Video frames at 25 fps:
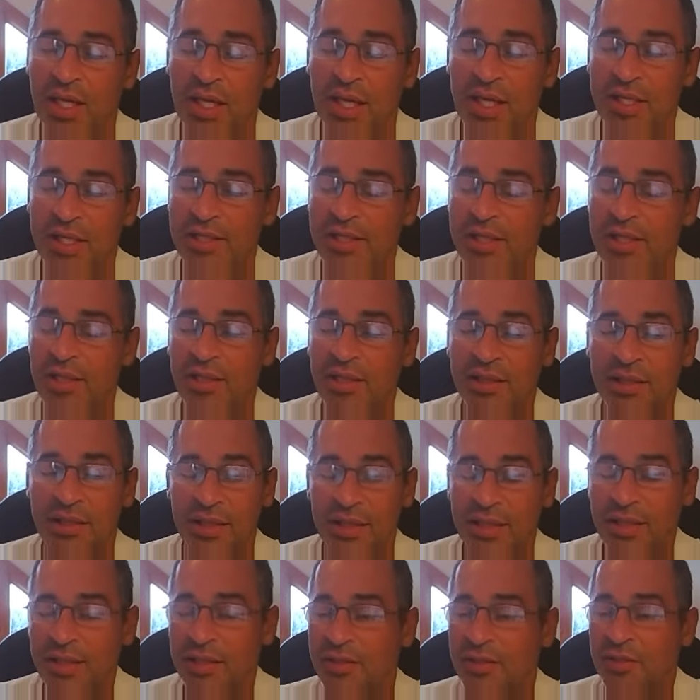As a young
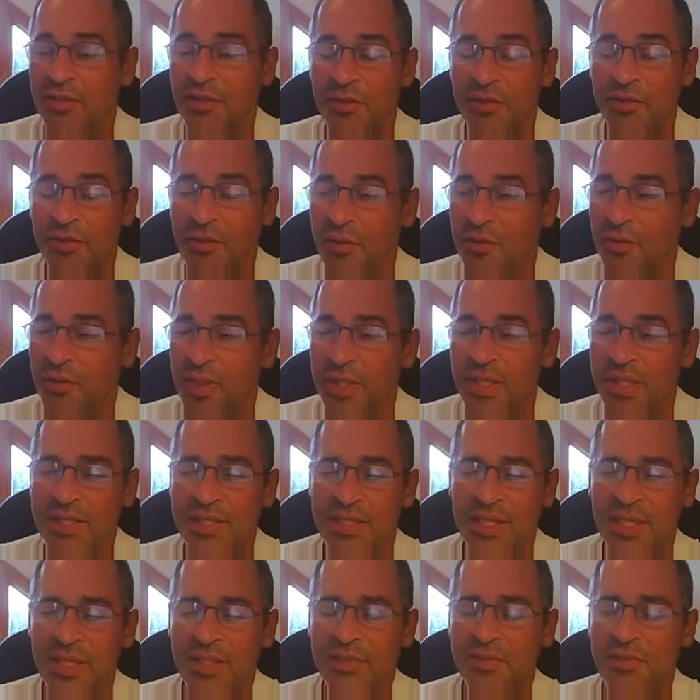kid, you don't know these
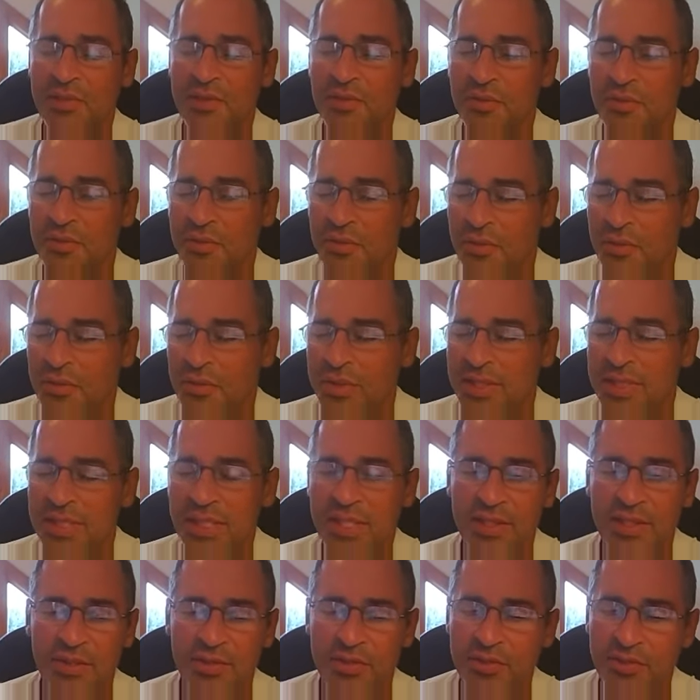things. You don't notice
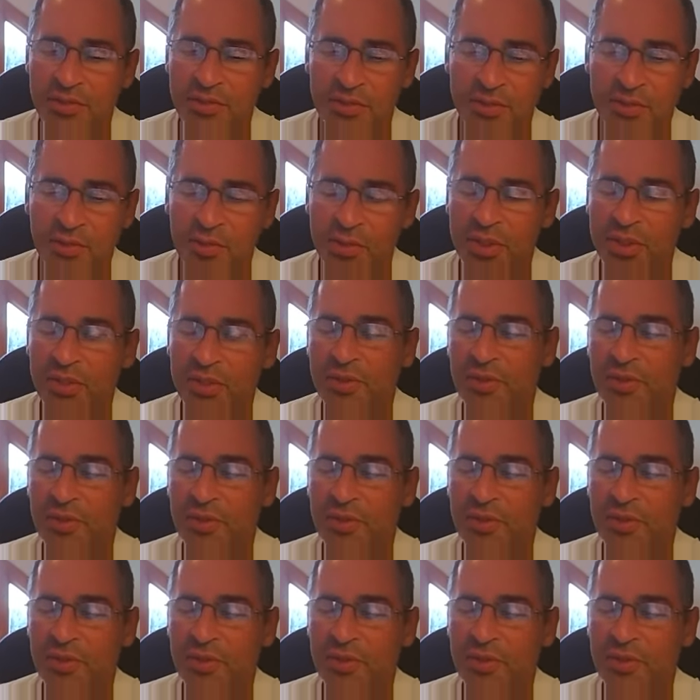these. You just do what you